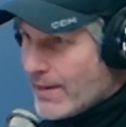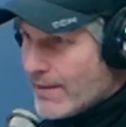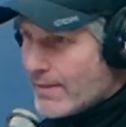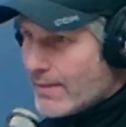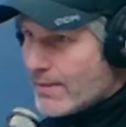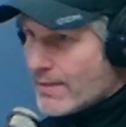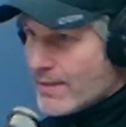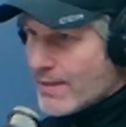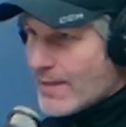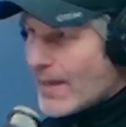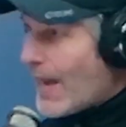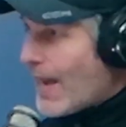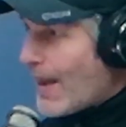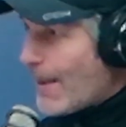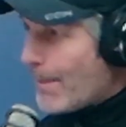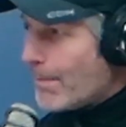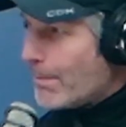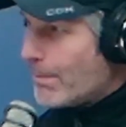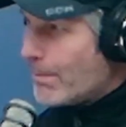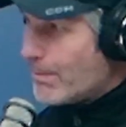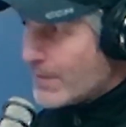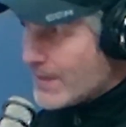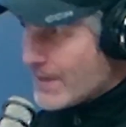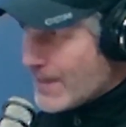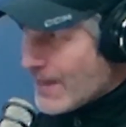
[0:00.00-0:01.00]
that
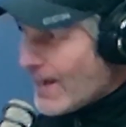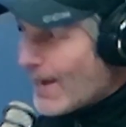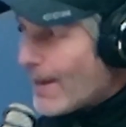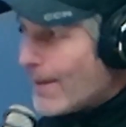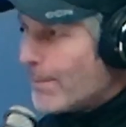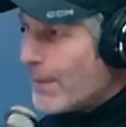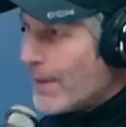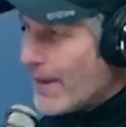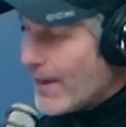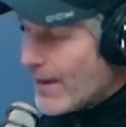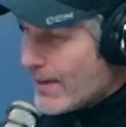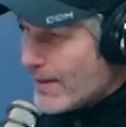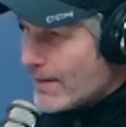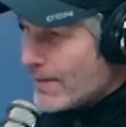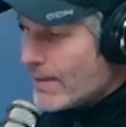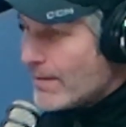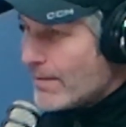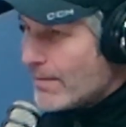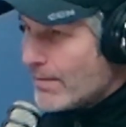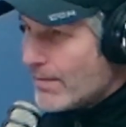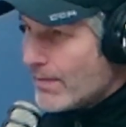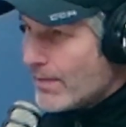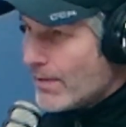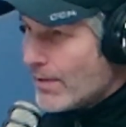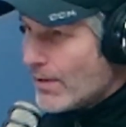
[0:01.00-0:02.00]
top, top
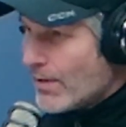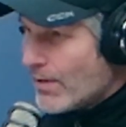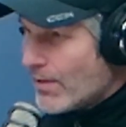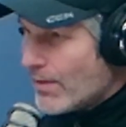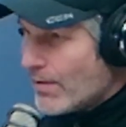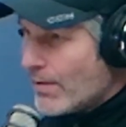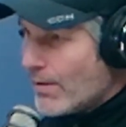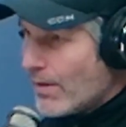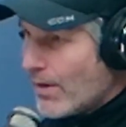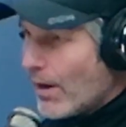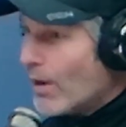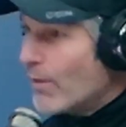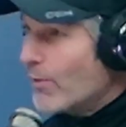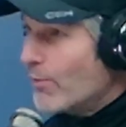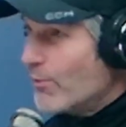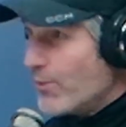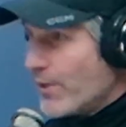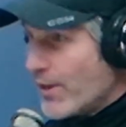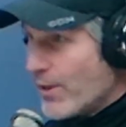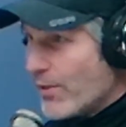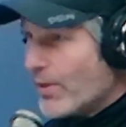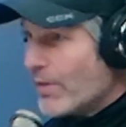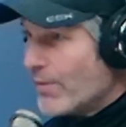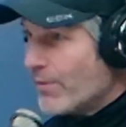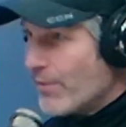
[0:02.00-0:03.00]
end there are
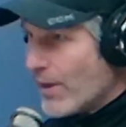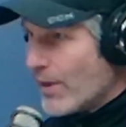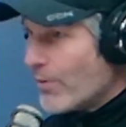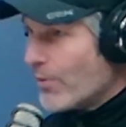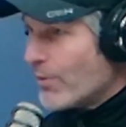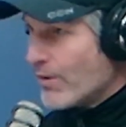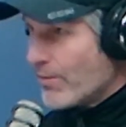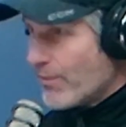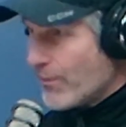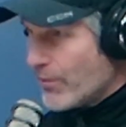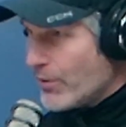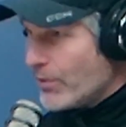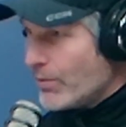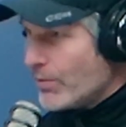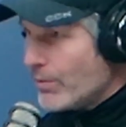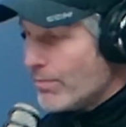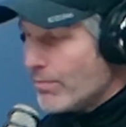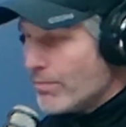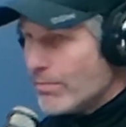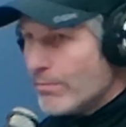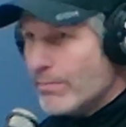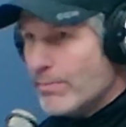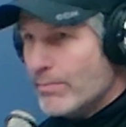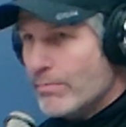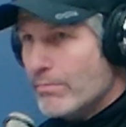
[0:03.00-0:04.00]
very, very few.